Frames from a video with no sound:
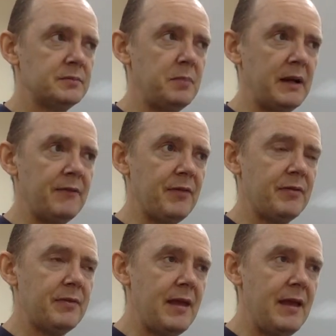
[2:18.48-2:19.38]
But
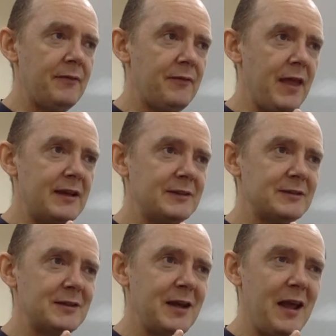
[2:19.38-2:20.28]

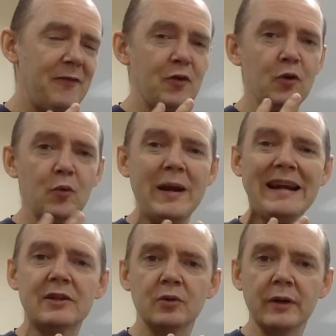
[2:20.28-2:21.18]
if you're
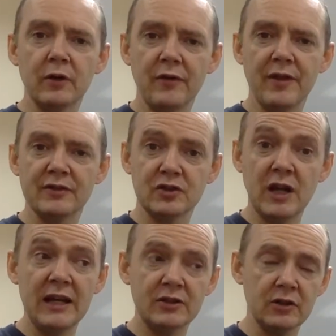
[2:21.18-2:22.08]
weak to it, or if there's a
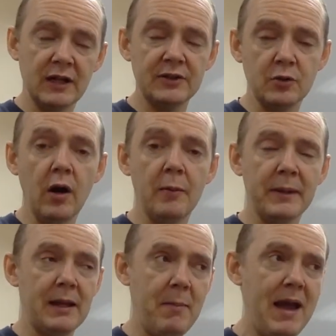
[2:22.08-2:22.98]
change, unless you are
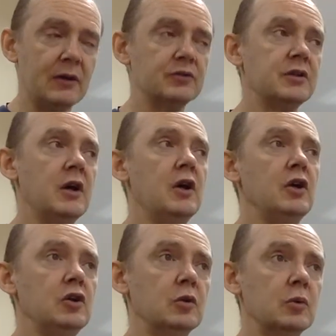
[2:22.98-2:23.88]
Mickey Mouse,
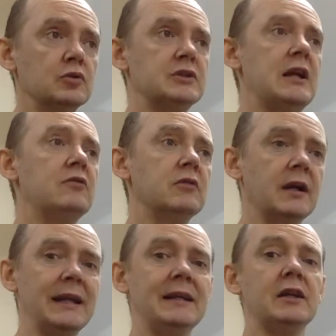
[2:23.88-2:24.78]
you will
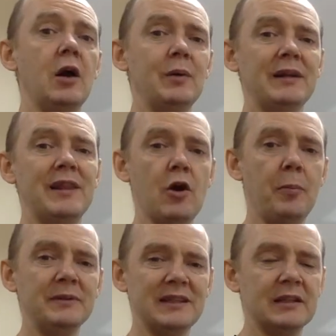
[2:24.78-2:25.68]
generally go in the
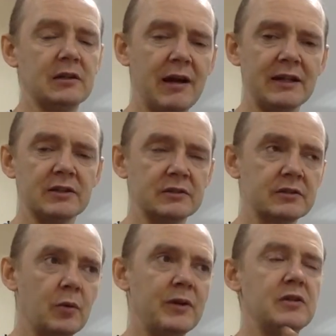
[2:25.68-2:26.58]
opposite direction.
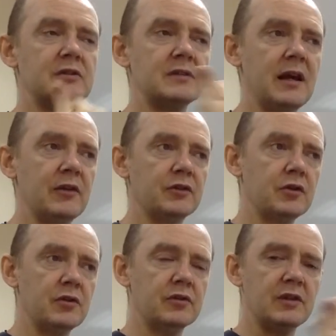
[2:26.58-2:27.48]
So when you tell the
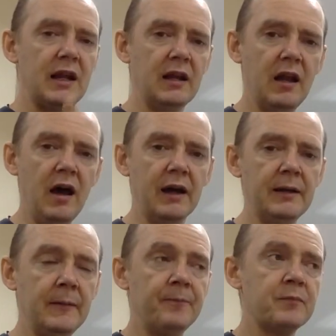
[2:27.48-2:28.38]
truth and tell a
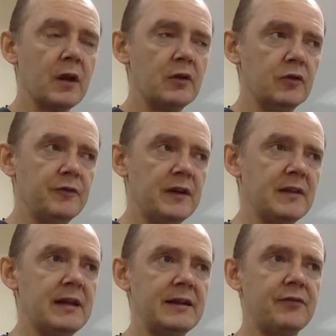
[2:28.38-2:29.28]
lie, you'll feel
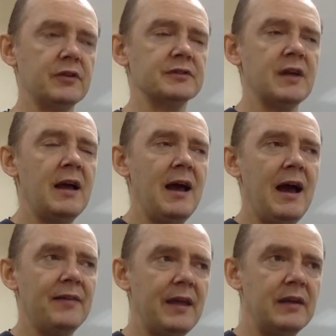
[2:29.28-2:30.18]
that difference.
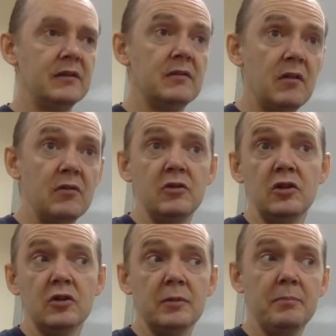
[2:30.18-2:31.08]
And then
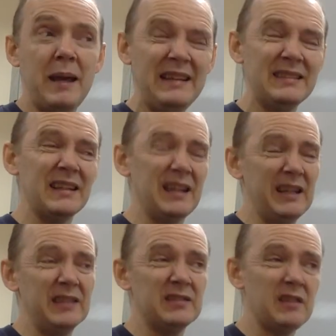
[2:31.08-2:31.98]
you can
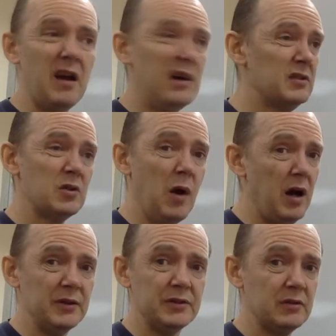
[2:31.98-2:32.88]
basically start to
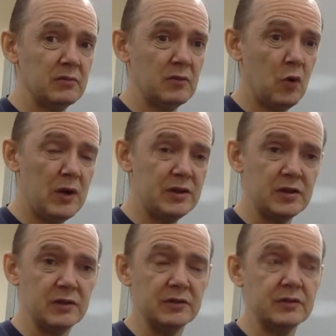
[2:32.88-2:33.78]
ask
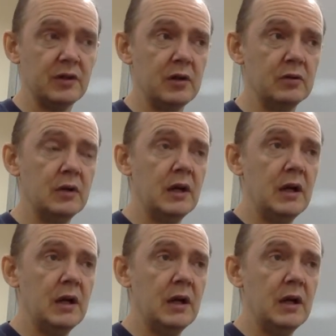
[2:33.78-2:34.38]
questions. So